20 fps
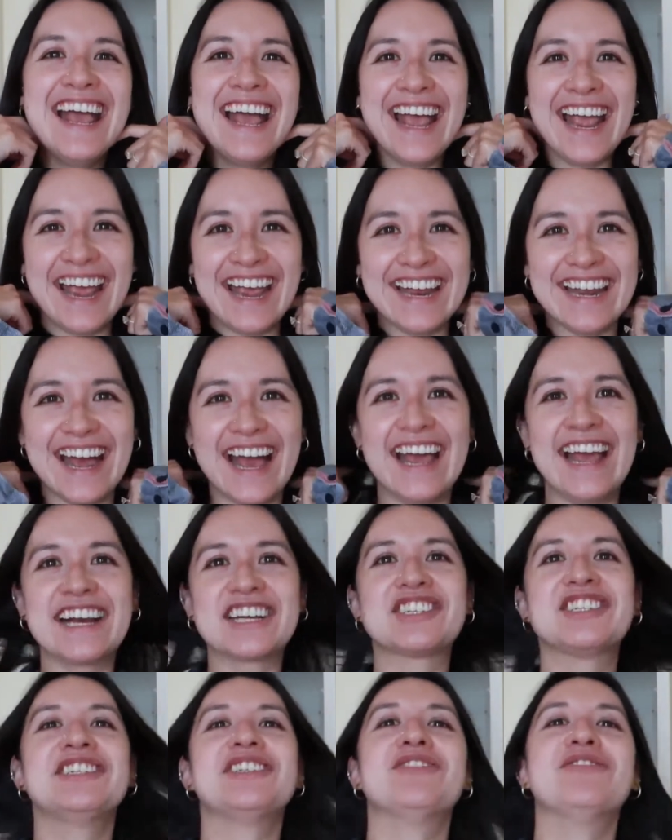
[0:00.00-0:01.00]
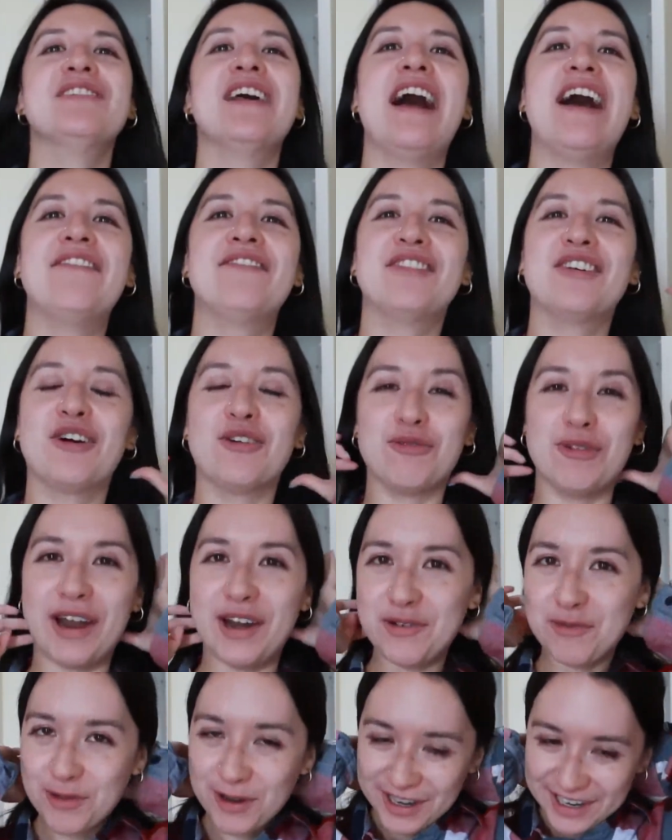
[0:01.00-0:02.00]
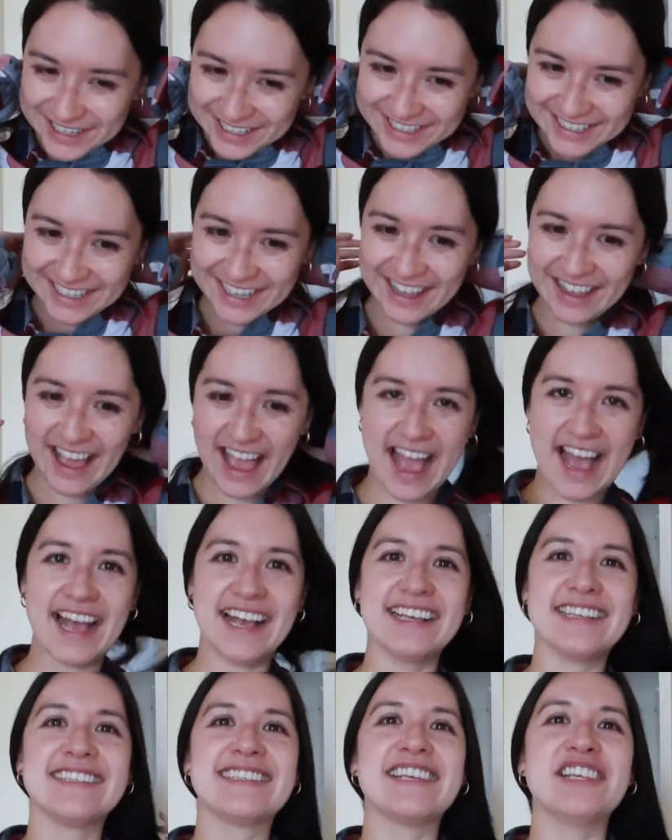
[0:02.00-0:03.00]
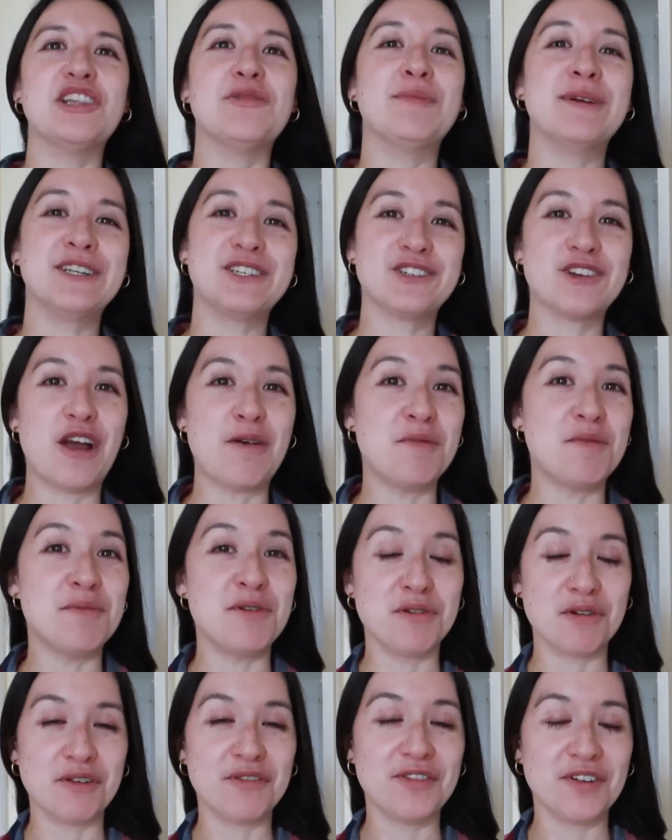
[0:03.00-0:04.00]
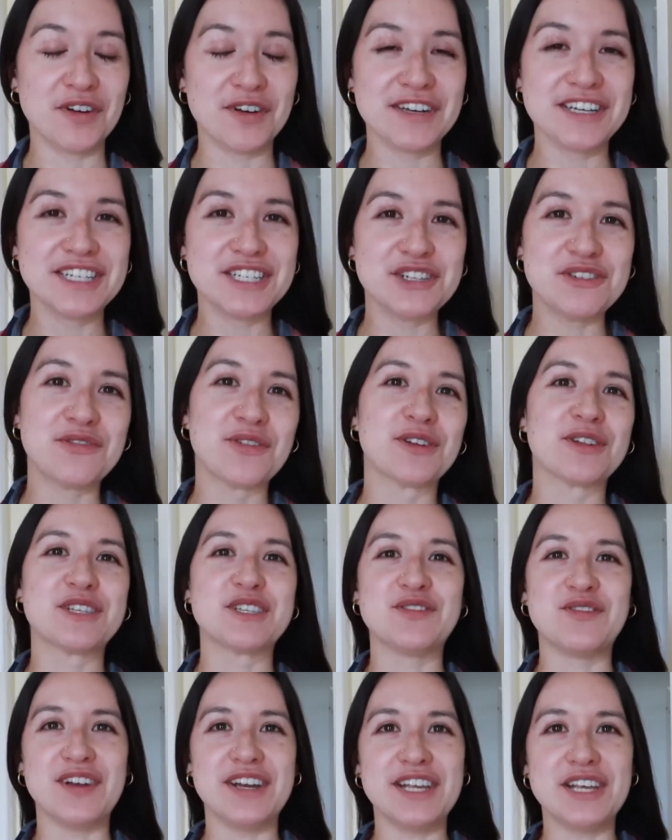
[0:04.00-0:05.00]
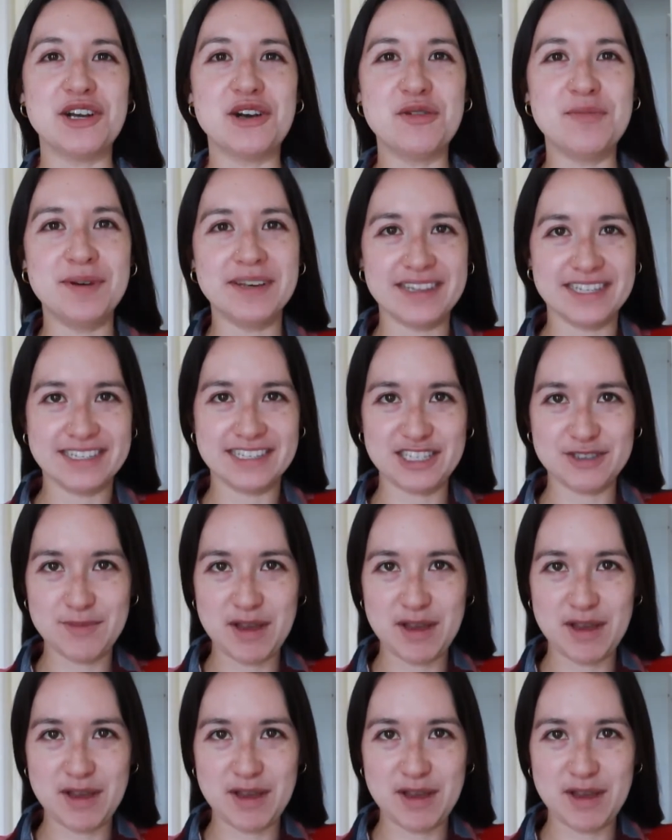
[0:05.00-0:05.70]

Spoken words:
And I actually don't have a red one as in the picture I'm gonna be referring to for this video, but this is